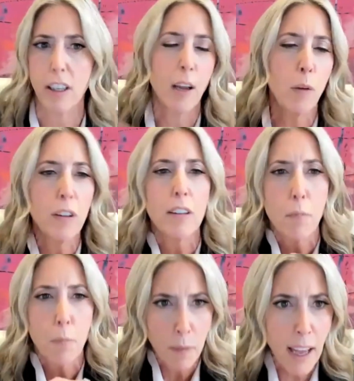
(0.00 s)
Like it was
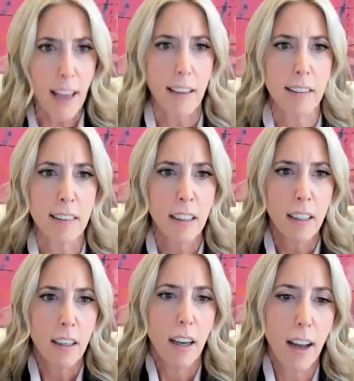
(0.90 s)
a mess.
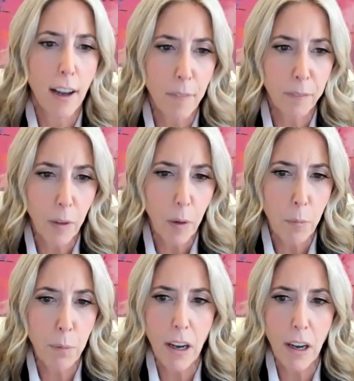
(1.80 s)

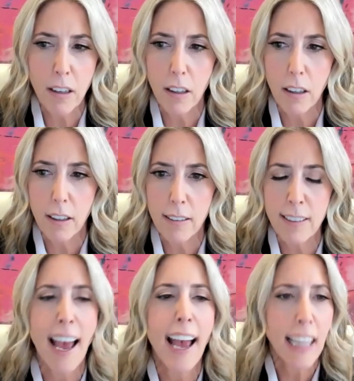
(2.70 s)
But
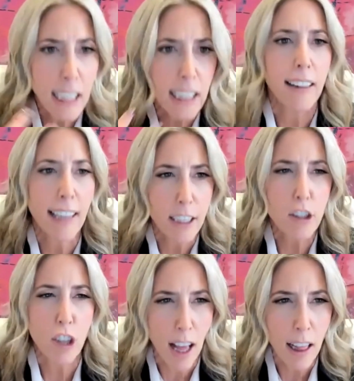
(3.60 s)
tackling that
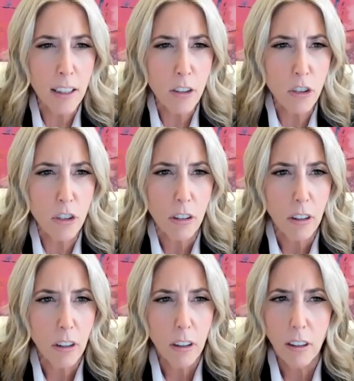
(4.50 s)
challenge,
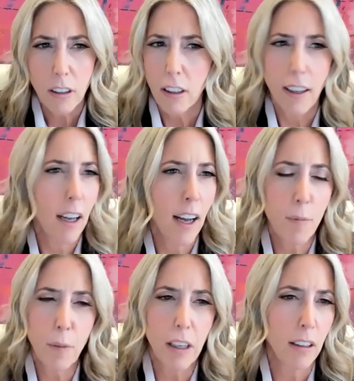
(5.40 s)
I
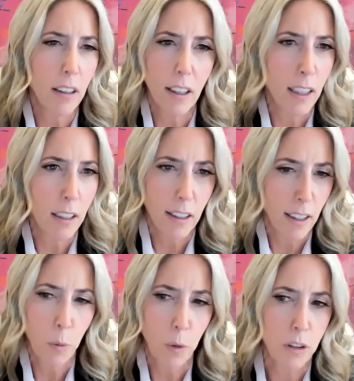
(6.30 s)
mean,
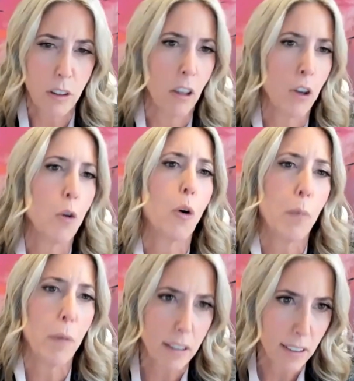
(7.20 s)
it was
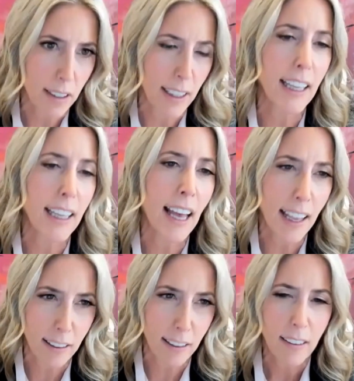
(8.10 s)
enormous. And
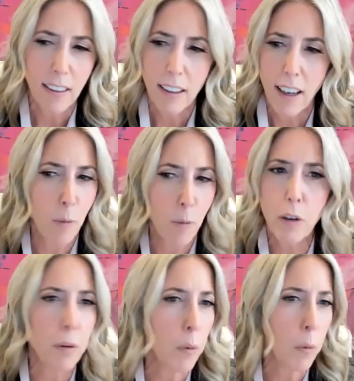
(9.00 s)
again, I
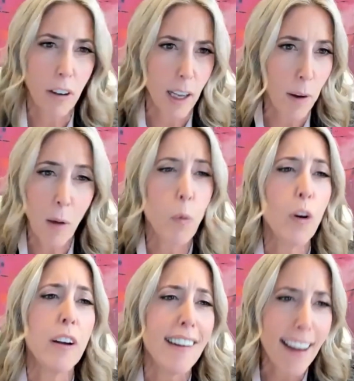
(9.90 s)
wouldn't be where I am. I
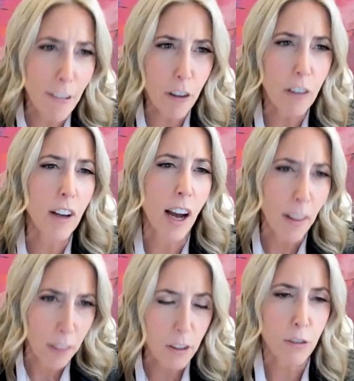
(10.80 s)
would never have
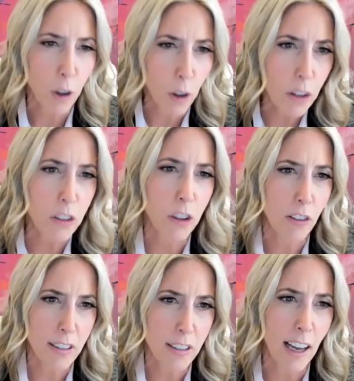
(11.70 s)
gotten this role at
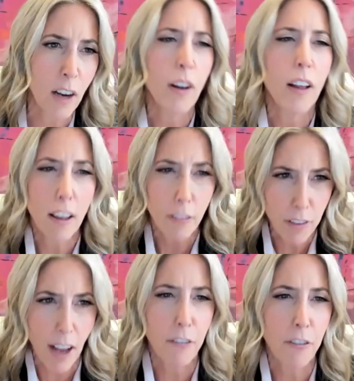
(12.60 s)
ServiceNow if
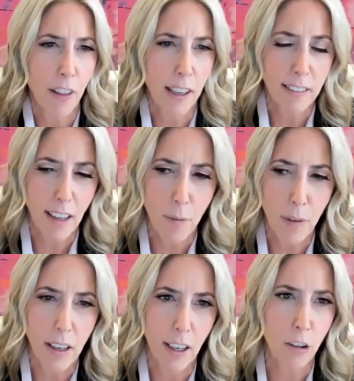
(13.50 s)
not for that time
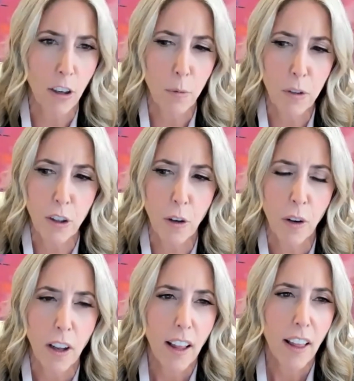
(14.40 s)
at Ingram.
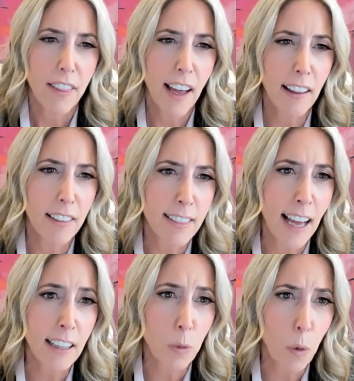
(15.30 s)
So
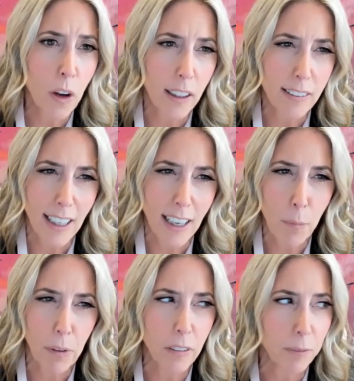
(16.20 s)
that's one
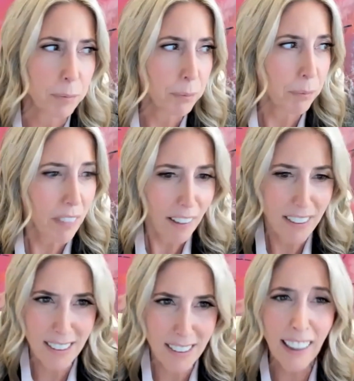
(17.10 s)
example.
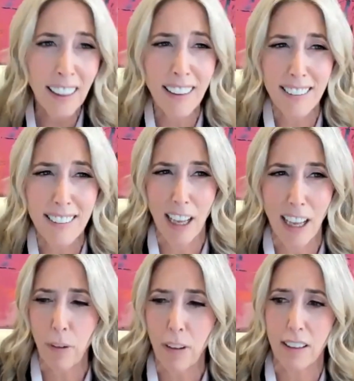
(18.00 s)
The second
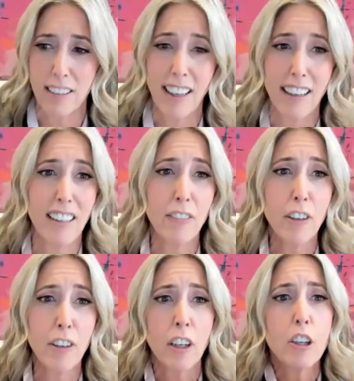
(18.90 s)
example I'll say is
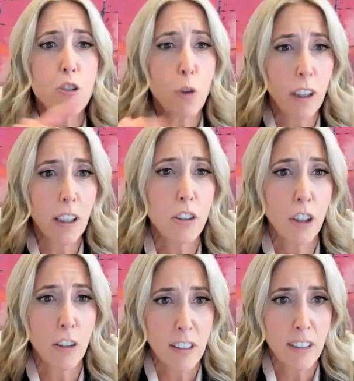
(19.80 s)
even joining
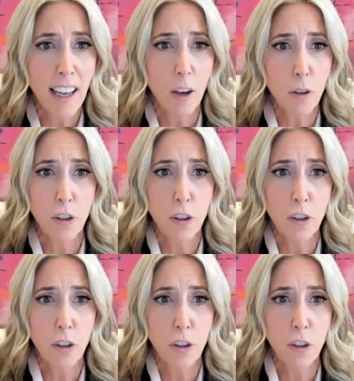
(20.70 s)
ServiceNow.